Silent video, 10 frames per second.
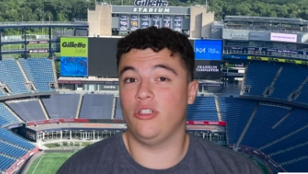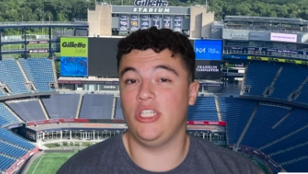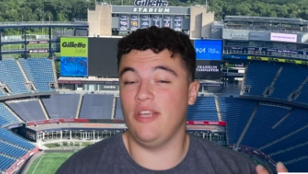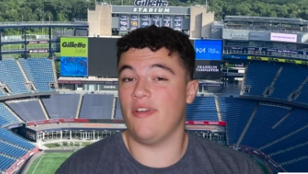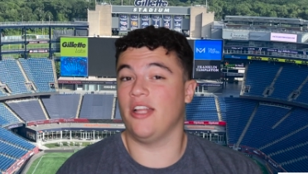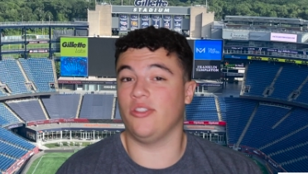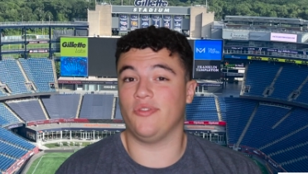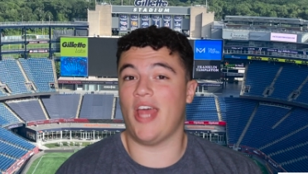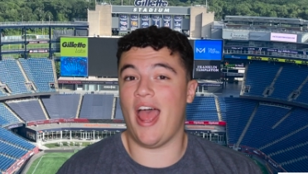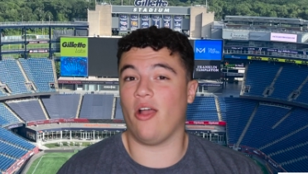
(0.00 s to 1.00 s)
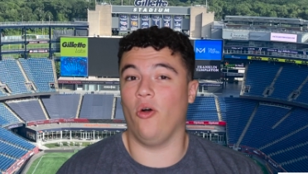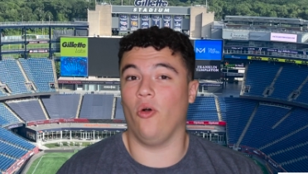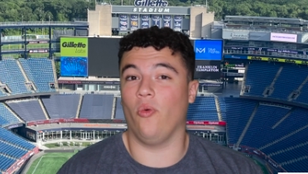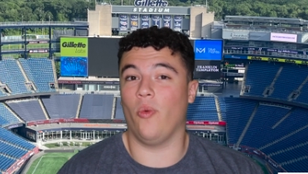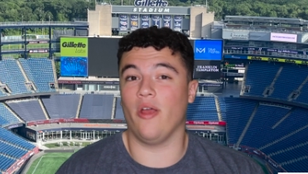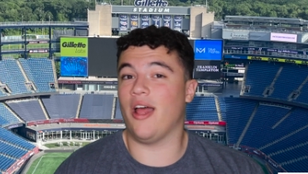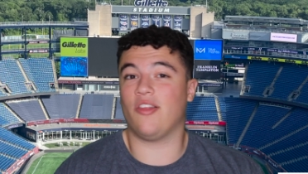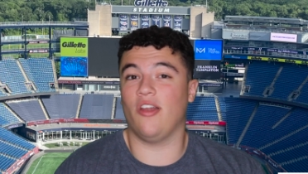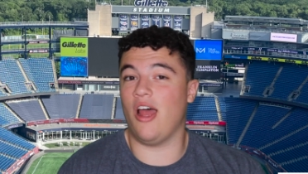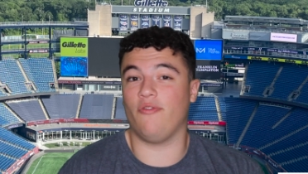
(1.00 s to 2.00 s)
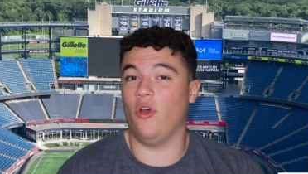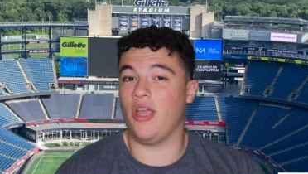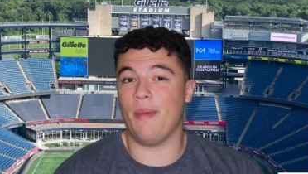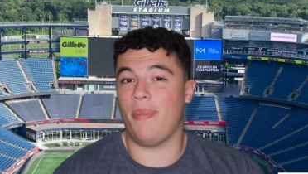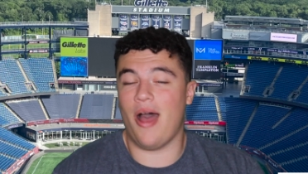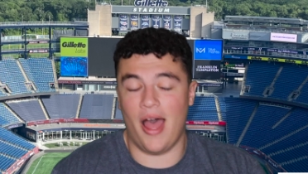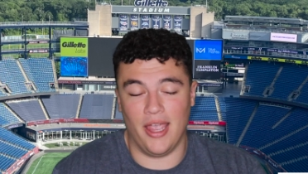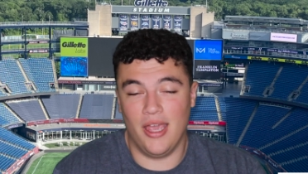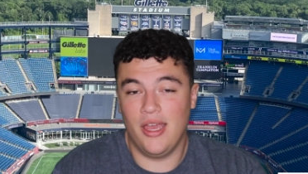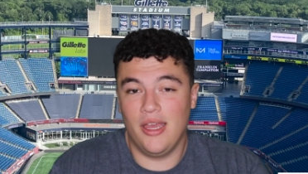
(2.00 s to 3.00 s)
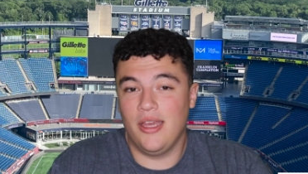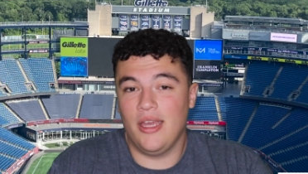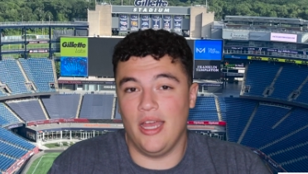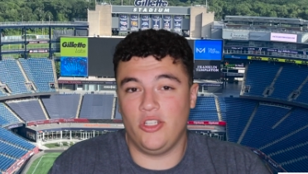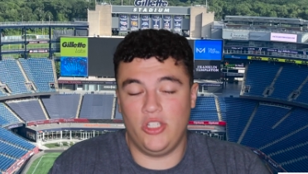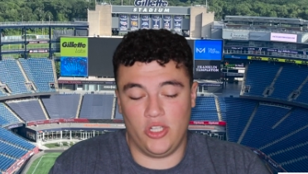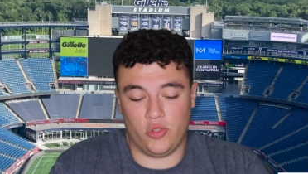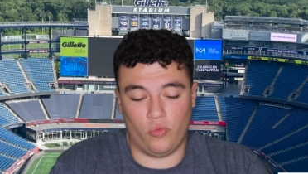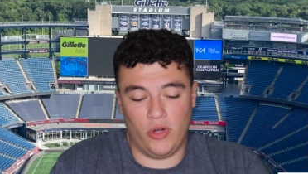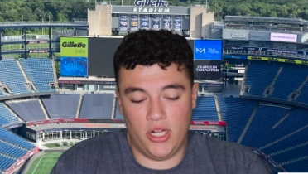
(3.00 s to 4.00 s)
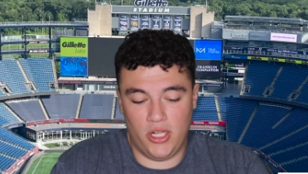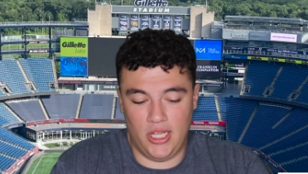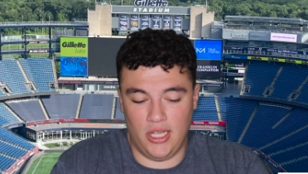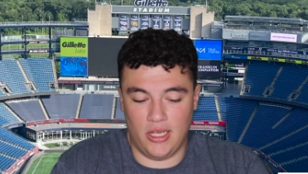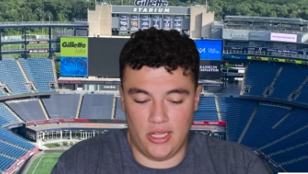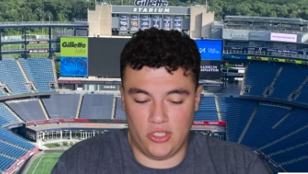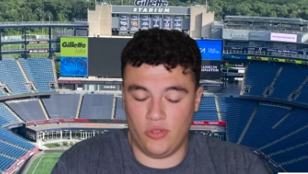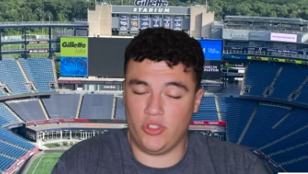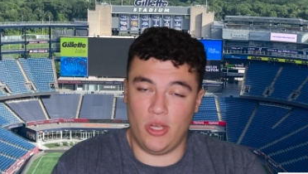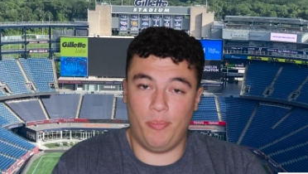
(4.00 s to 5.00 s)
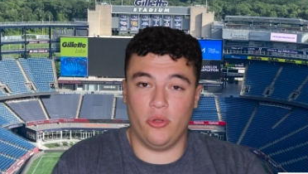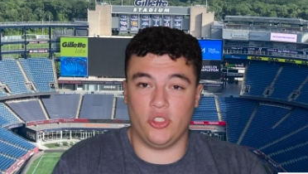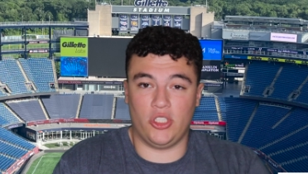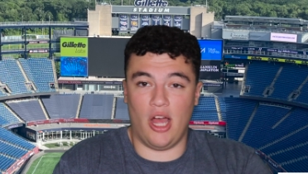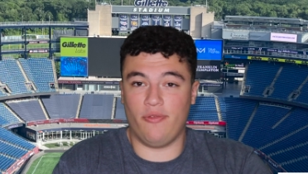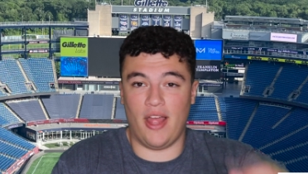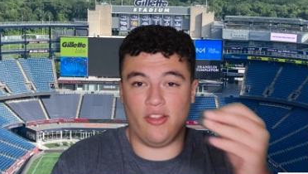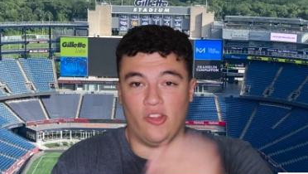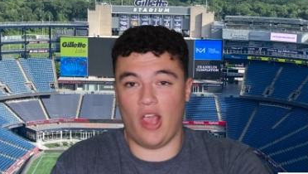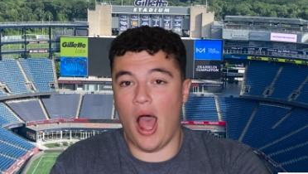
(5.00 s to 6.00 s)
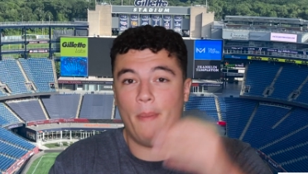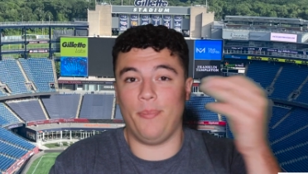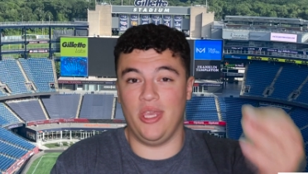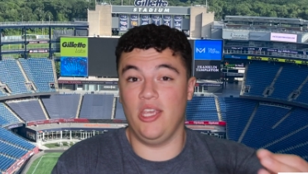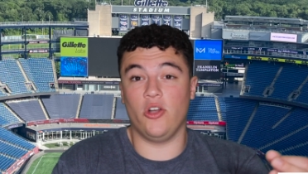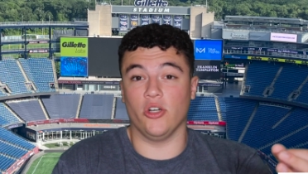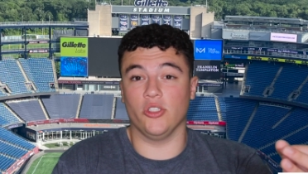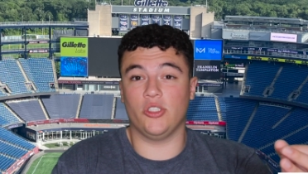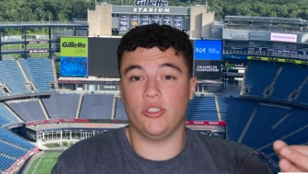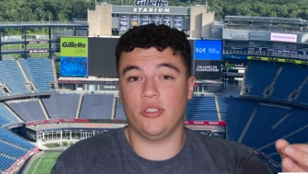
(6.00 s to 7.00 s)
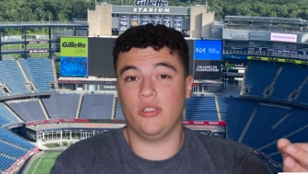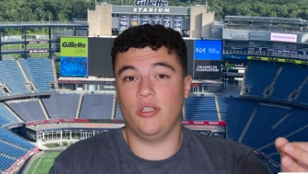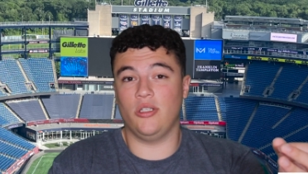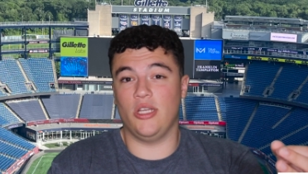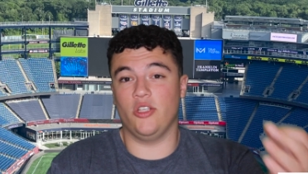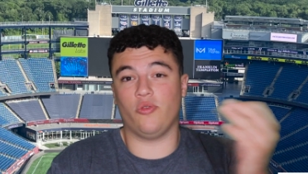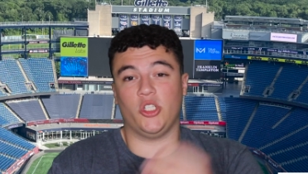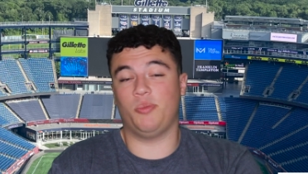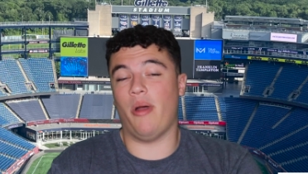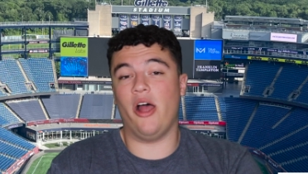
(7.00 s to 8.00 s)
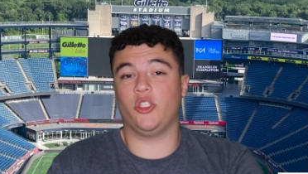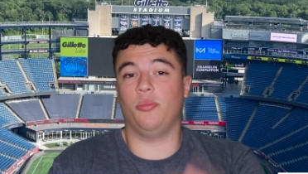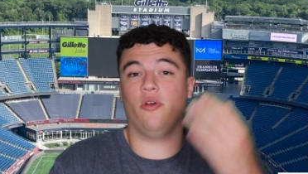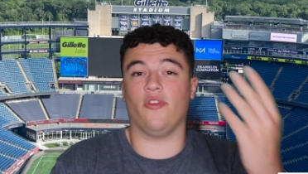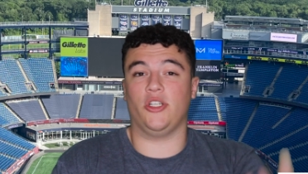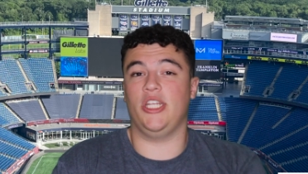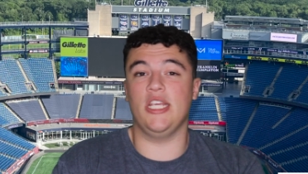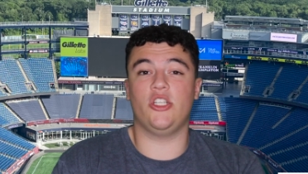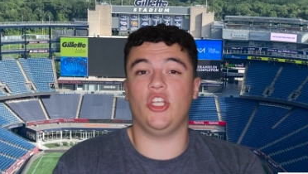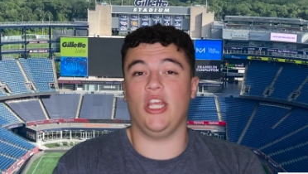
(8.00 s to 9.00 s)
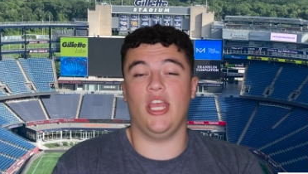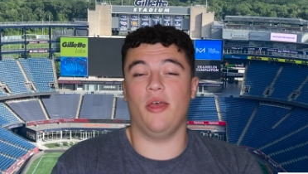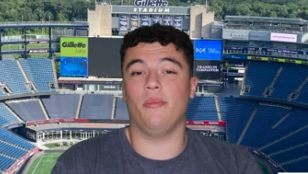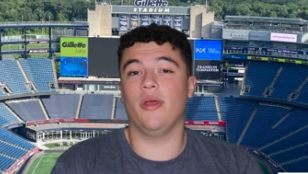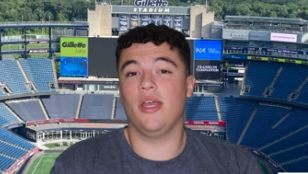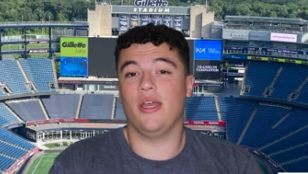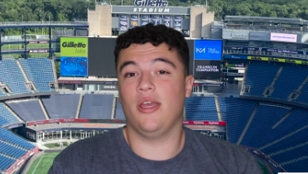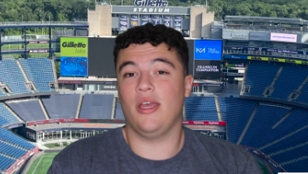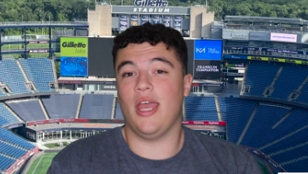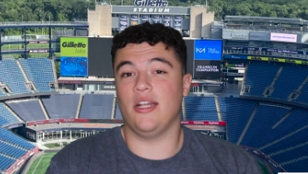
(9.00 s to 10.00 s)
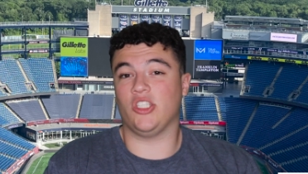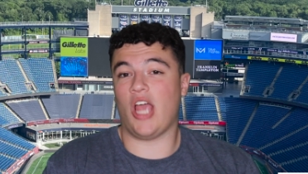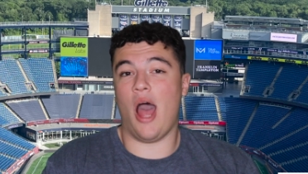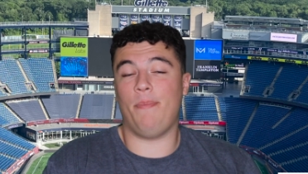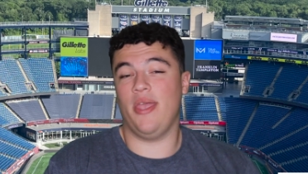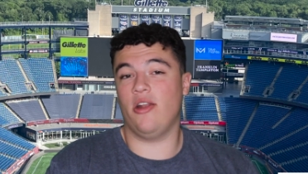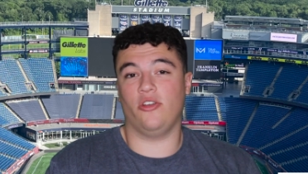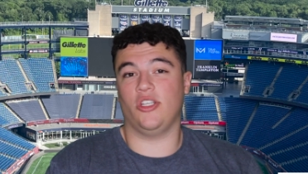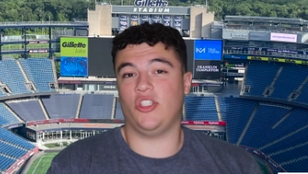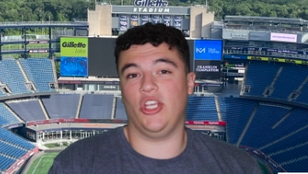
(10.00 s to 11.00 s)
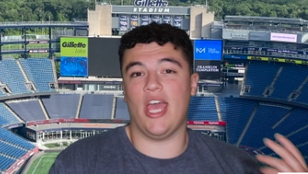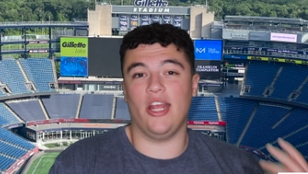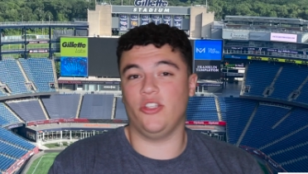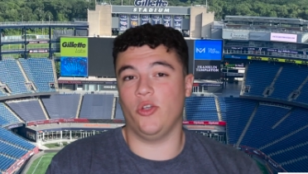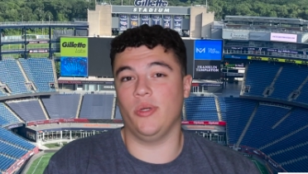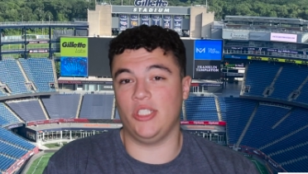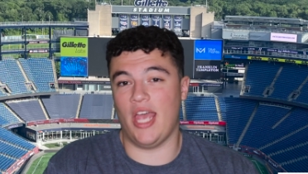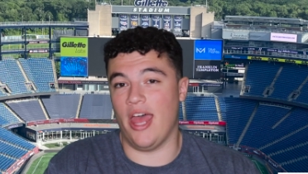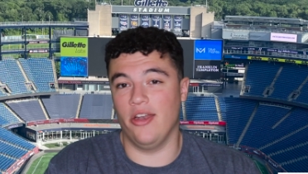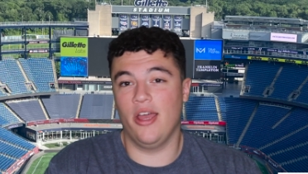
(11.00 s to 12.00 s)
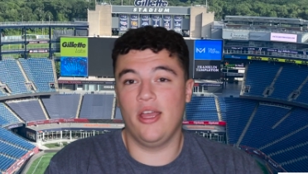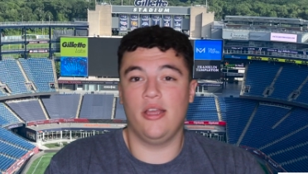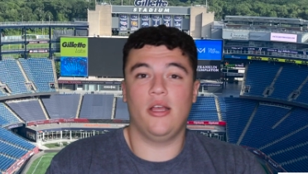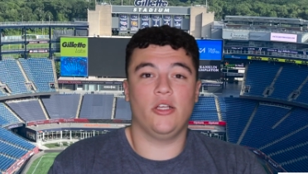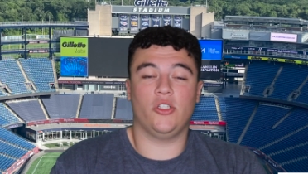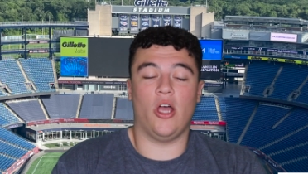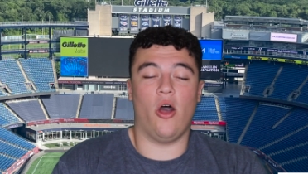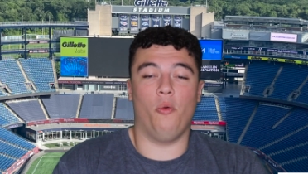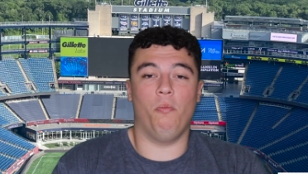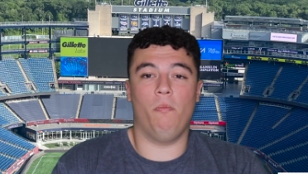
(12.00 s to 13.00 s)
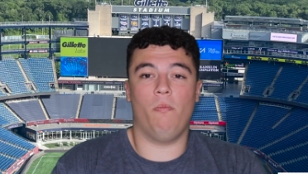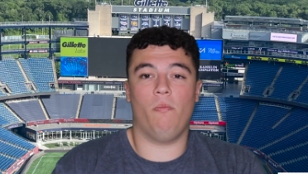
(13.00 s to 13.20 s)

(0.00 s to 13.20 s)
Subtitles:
defensive tackle where that's enough, they'll get by. It's just really, it's simple stuff that Scott Peters is responsible for teaching him, and Scott Peters isn't getting to his head. So